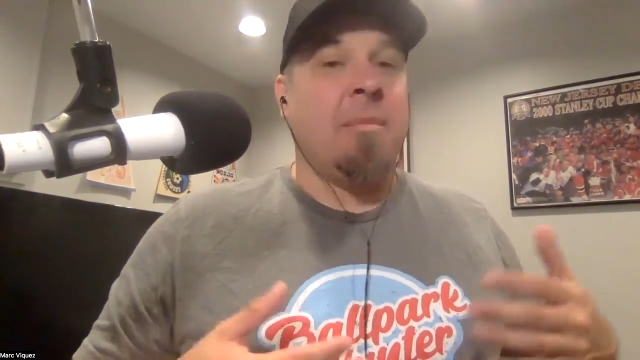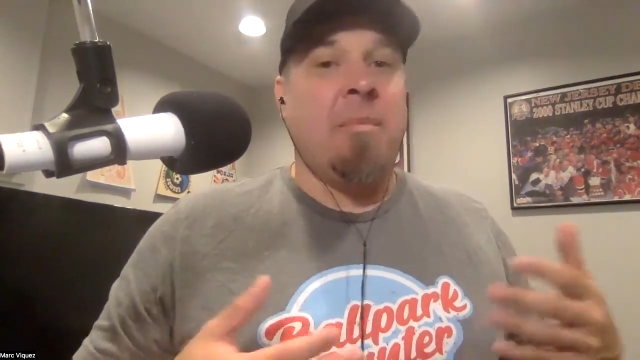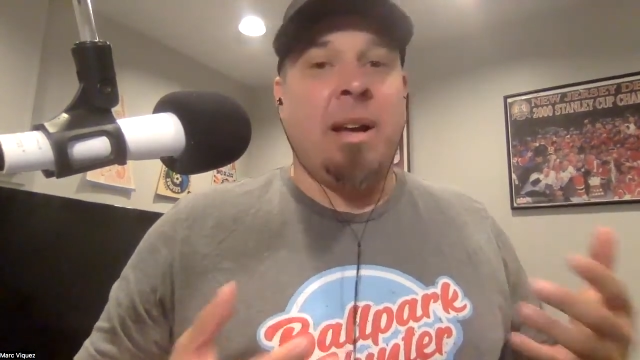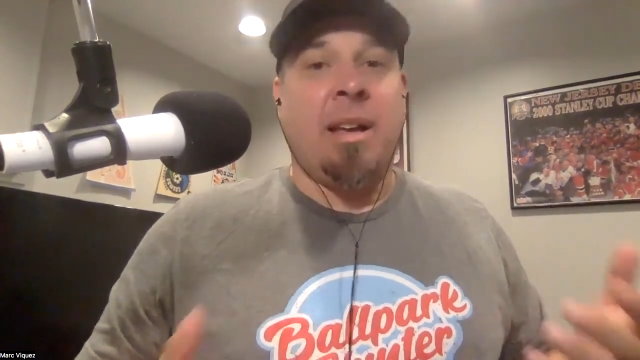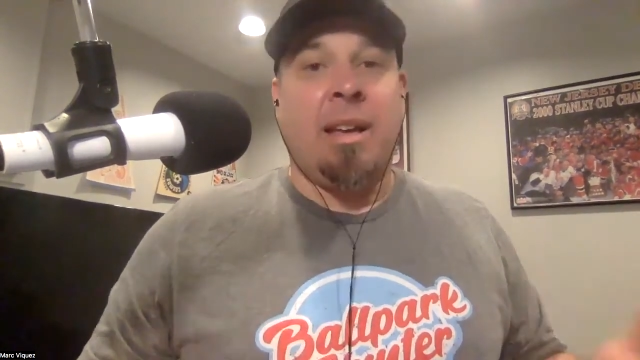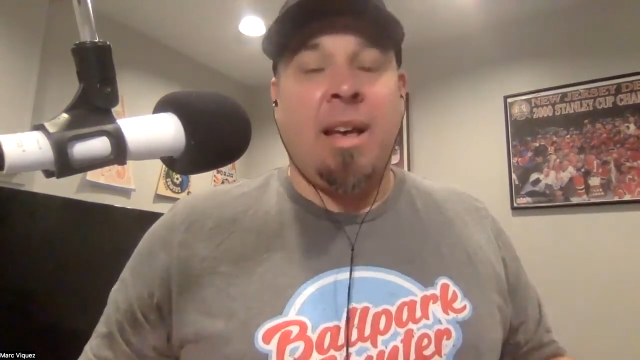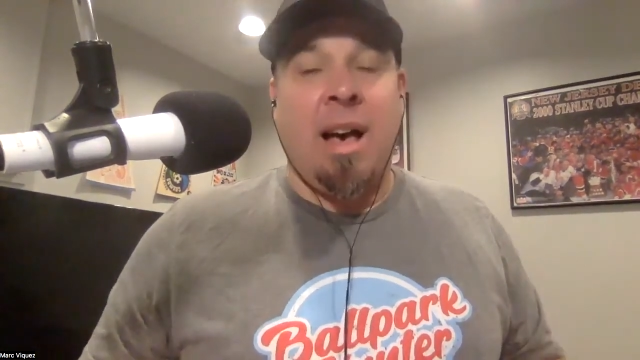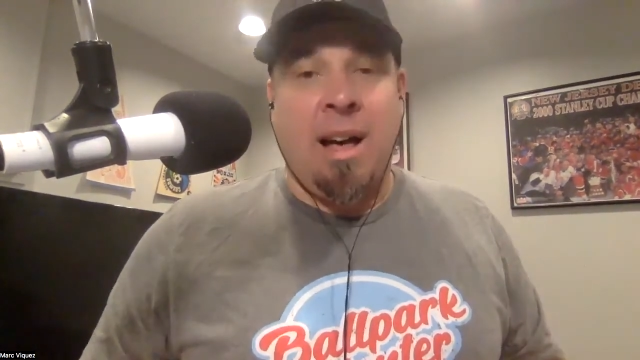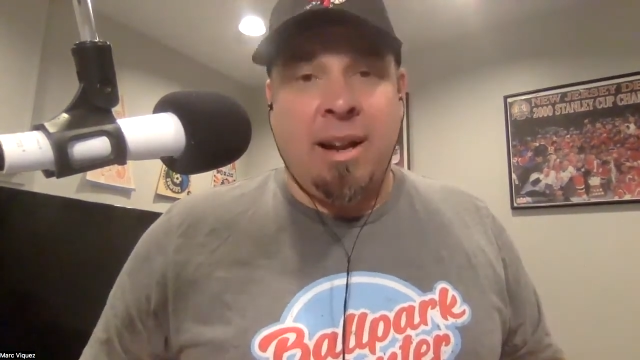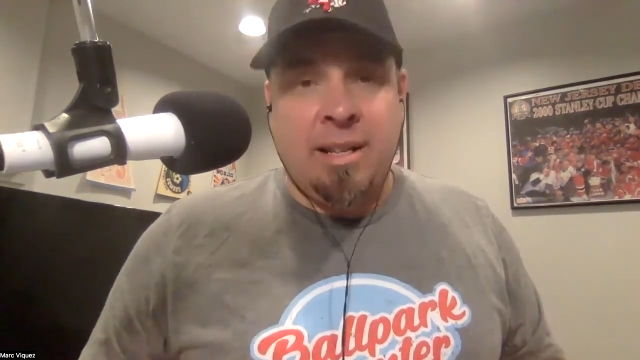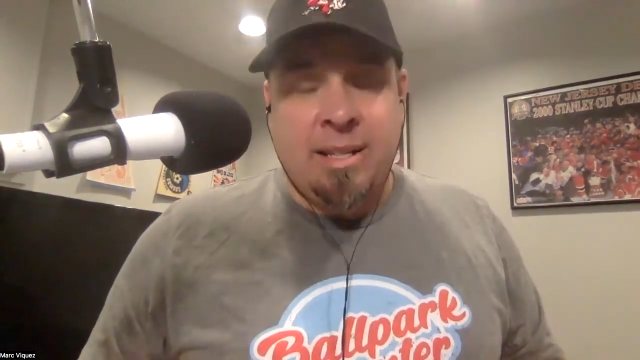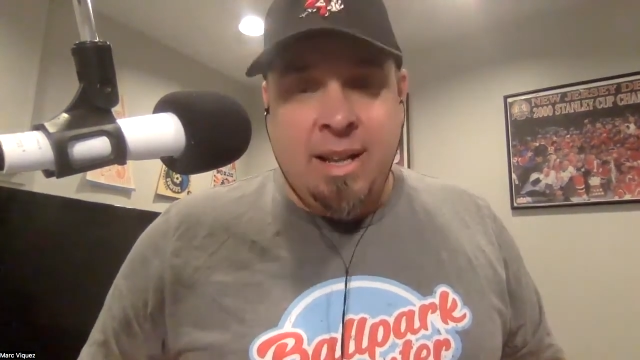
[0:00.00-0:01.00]
my
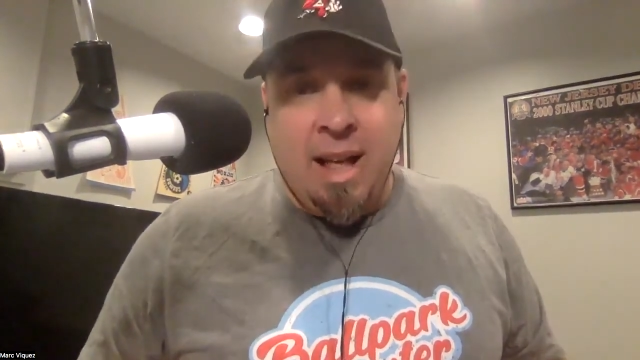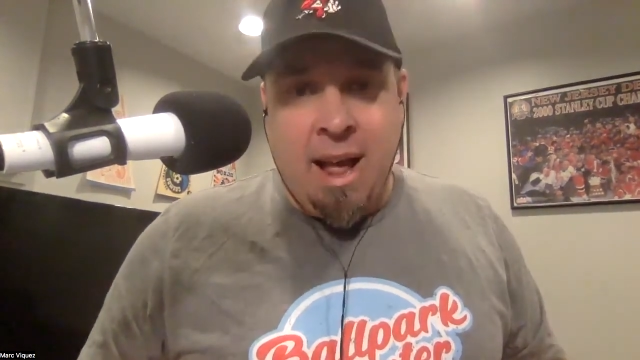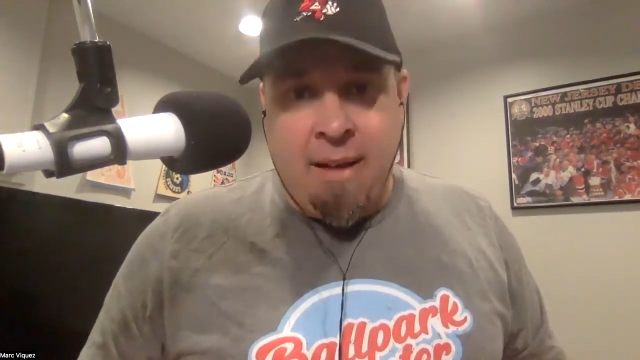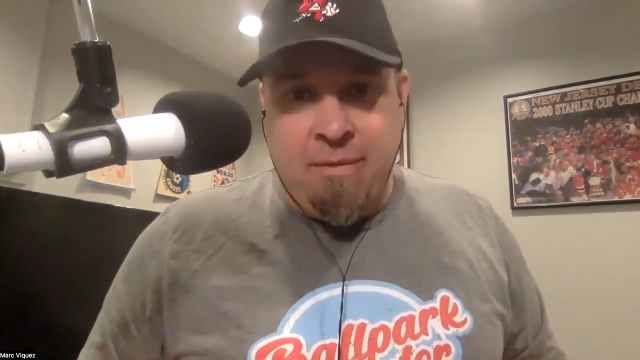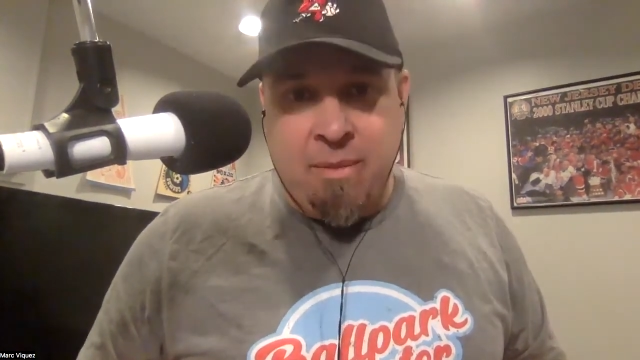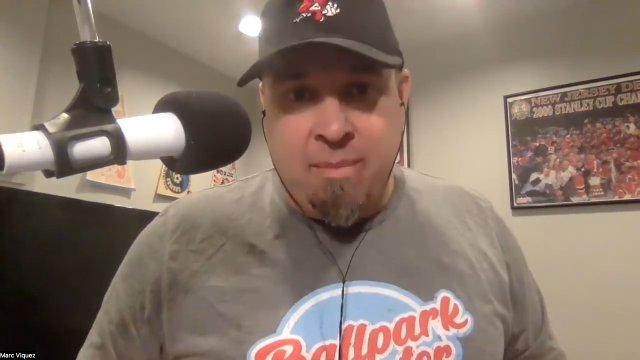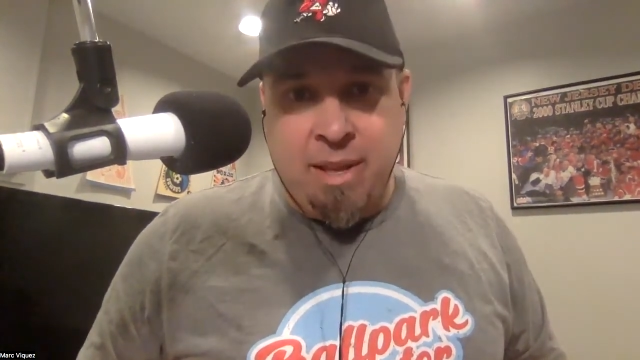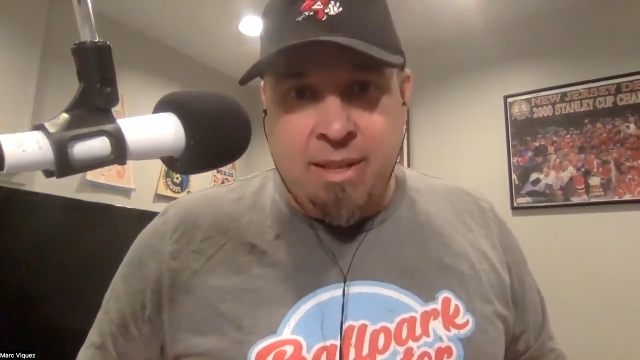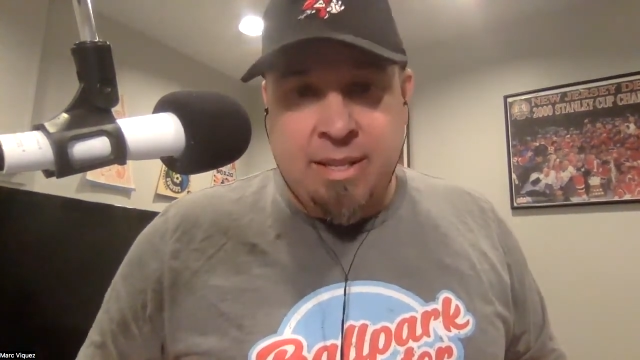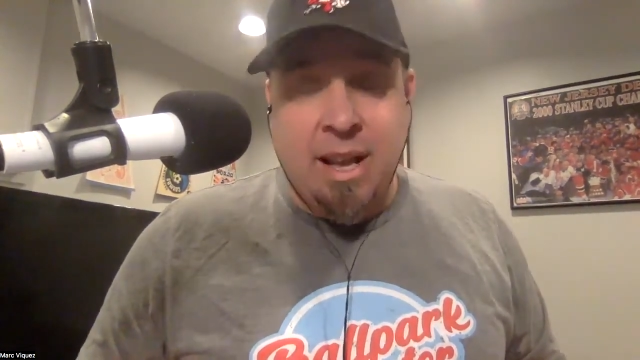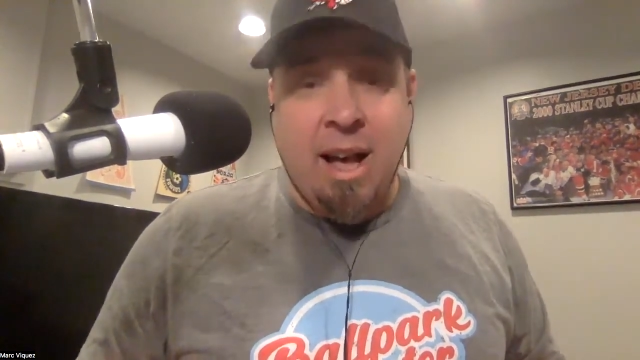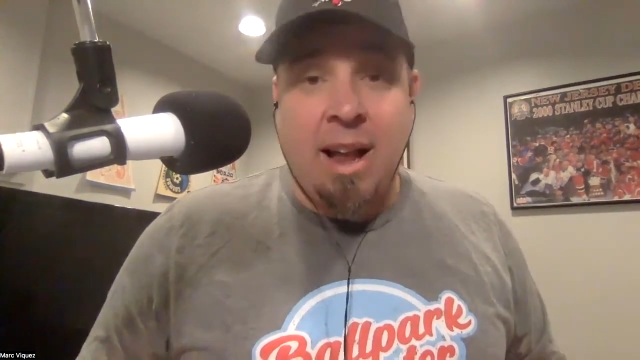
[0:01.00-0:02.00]
God, does it have to be
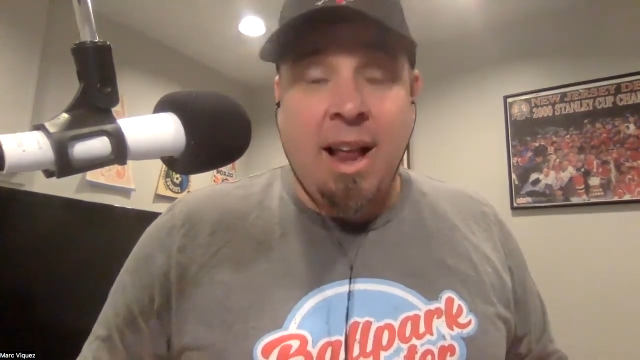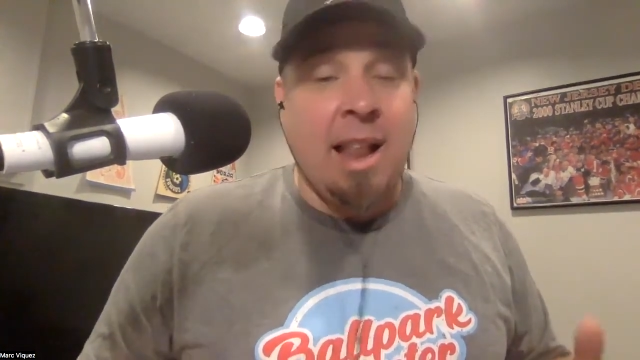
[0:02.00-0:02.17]
this hot?